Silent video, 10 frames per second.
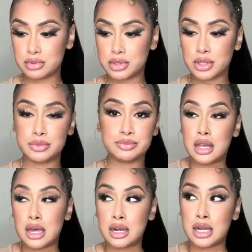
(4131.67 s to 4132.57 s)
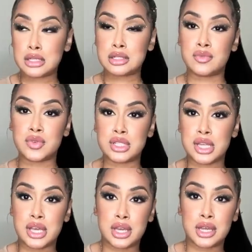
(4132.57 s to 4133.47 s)
So I done got some for
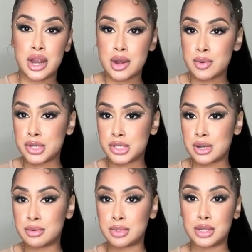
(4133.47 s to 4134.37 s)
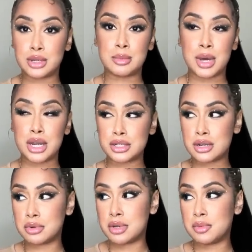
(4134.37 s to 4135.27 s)
Zay. Karen shop with them. I done
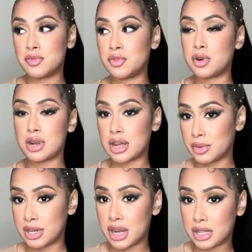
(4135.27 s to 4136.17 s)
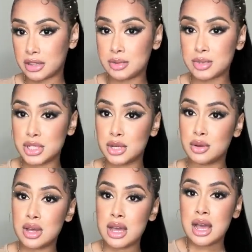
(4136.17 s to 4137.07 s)
shop with them before. I really like them,
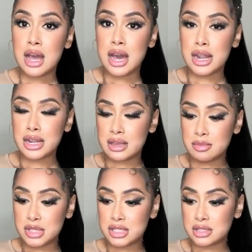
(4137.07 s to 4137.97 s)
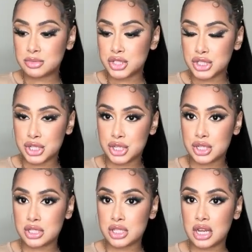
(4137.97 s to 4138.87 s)
so I had to get me some
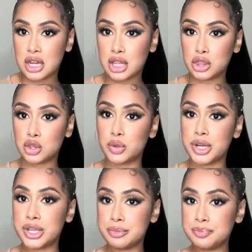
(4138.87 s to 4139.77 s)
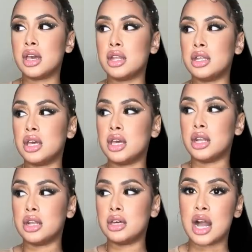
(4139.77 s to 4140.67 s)
jeans. I got 3, and
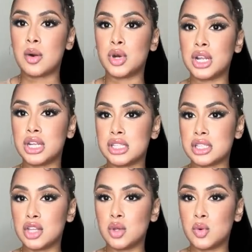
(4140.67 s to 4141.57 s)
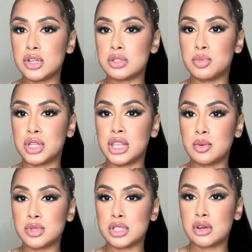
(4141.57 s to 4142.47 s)
then I wanted these other ones, but they
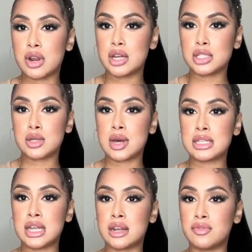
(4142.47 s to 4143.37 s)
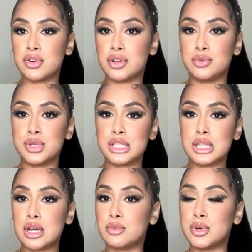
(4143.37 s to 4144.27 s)
were sold out, so I signed up for the
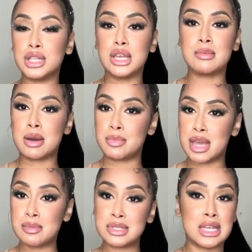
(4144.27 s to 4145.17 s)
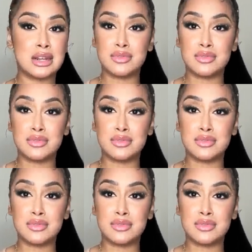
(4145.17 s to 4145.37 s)
restock. One thing about me, I'm gonna sign